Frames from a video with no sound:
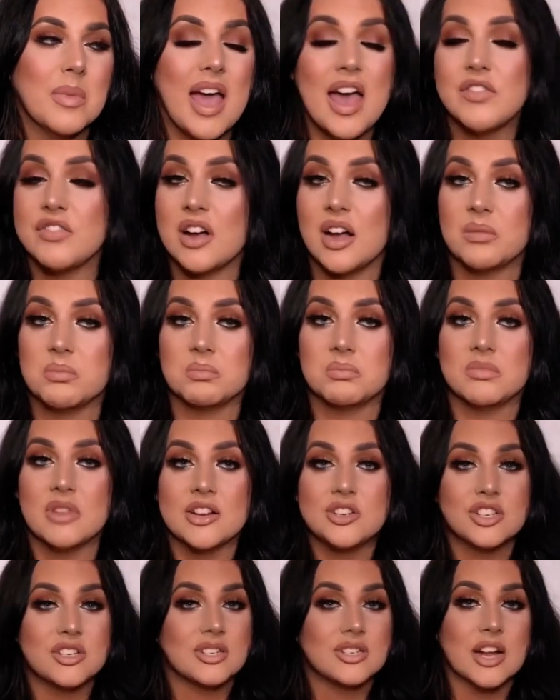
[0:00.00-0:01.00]
ever.
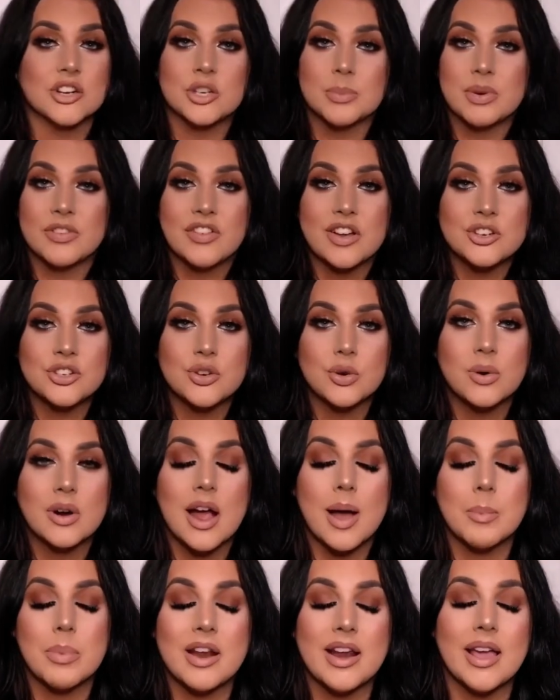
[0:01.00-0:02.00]
They're just such a professional
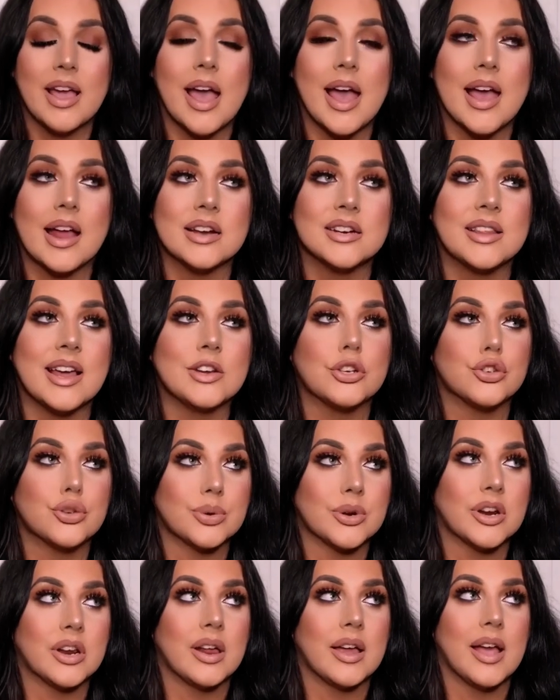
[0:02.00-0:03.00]
company and they
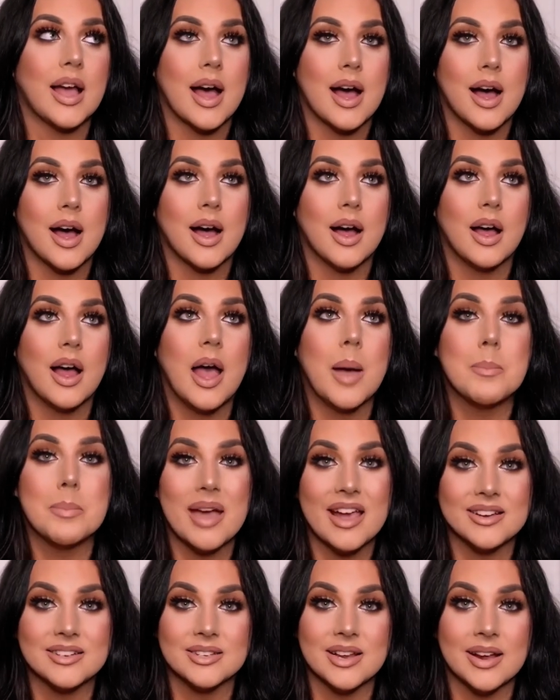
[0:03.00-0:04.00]
truly are
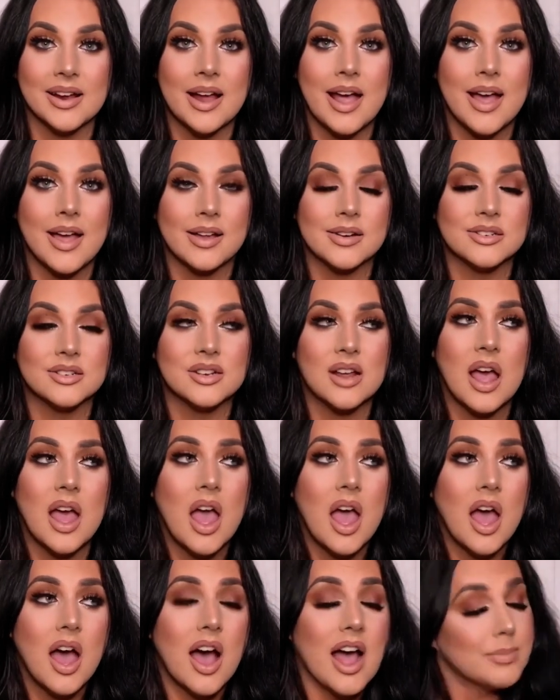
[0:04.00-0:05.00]
amazing, and
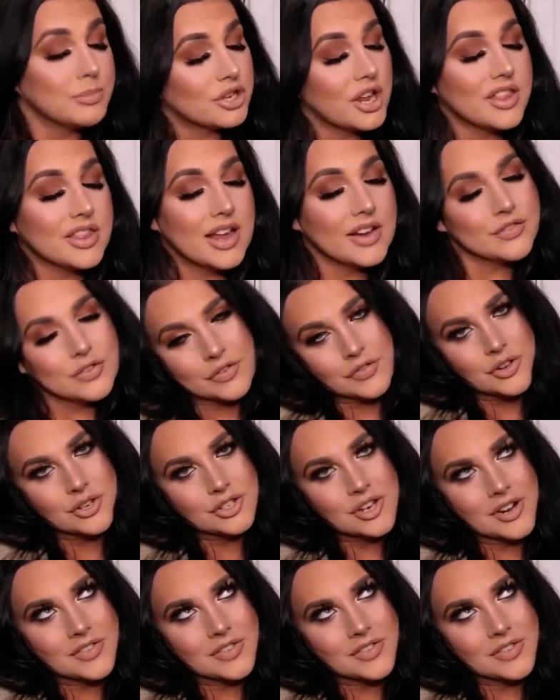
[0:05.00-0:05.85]
I'm so thankful for